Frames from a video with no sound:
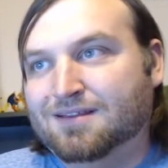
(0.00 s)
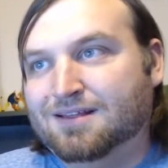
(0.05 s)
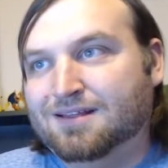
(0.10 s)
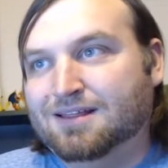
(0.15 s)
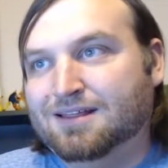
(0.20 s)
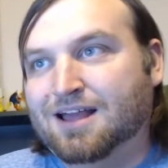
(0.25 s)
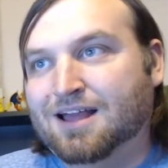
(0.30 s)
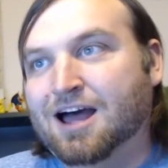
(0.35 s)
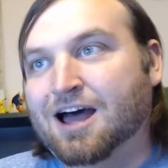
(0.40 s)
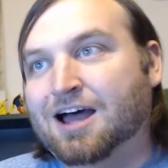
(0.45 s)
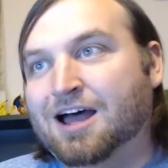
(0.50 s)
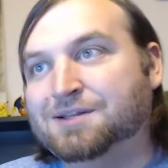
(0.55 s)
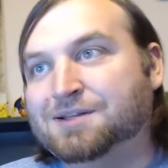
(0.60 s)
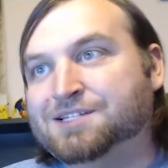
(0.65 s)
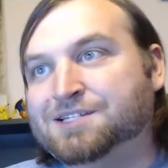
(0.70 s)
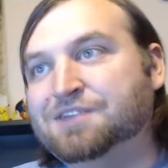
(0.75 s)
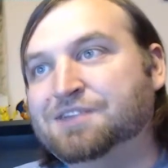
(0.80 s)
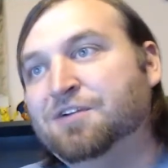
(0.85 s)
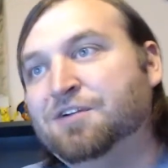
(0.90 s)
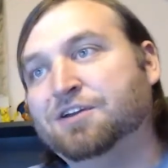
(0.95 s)

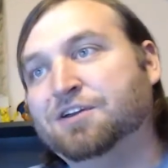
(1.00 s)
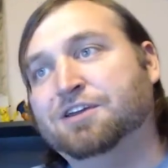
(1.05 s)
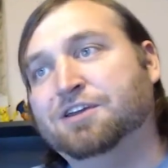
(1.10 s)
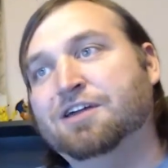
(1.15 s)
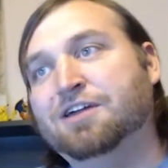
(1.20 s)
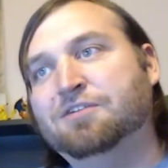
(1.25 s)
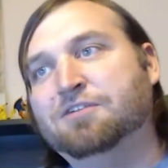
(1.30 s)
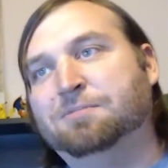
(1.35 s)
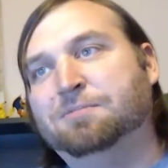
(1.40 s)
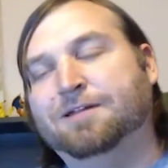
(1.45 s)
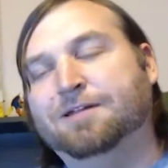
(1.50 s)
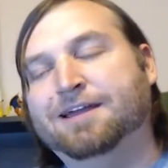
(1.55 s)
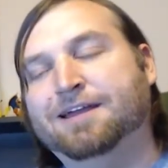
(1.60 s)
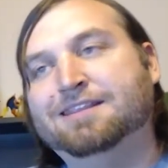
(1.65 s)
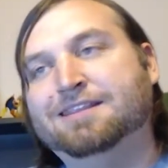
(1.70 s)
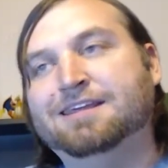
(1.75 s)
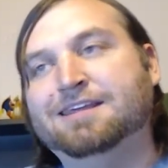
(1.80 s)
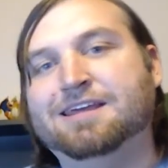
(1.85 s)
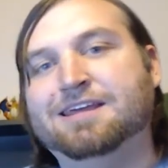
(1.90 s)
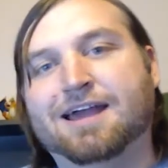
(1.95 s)
C-Funk, you never
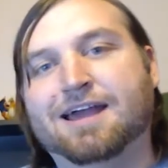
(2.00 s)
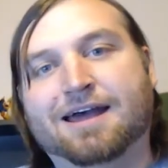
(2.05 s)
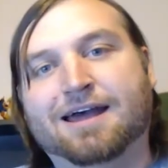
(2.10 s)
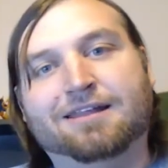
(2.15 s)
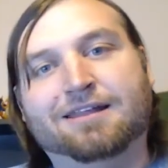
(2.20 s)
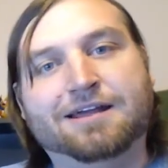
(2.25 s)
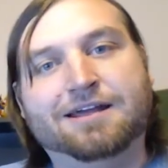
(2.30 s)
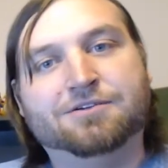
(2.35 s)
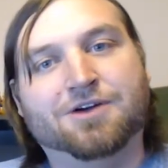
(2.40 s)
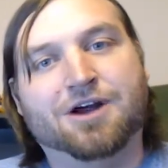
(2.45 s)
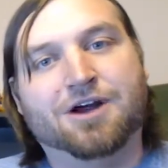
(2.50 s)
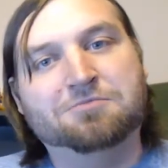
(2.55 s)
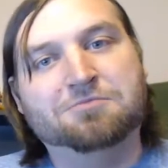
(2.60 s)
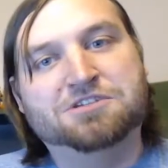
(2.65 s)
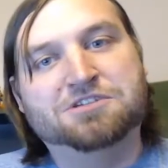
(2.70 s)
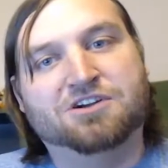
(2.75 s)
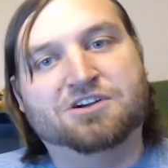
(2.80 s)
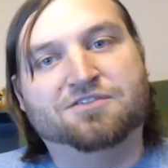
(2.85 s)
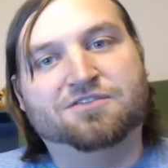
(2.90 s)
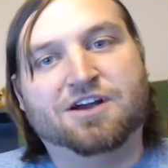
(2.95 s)
played the leaked ROM
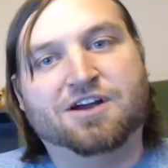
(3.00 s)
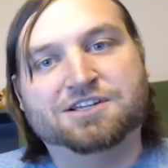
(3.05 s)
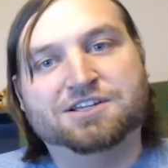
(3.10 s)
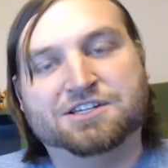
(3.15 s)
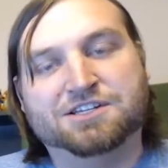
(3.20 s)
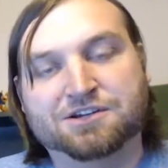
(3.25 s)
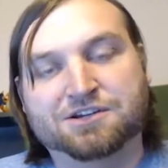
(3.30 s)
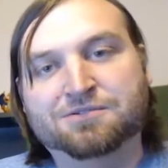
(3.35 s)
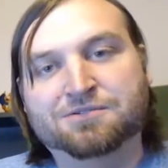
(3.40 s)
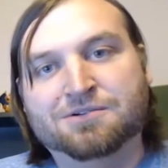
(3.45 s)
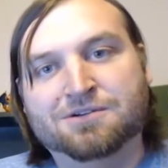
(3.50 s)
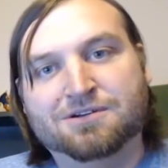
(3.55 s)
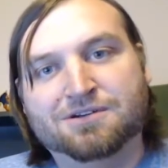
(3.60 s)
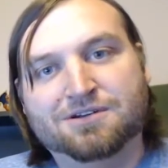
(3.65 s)
of Star Fox 2?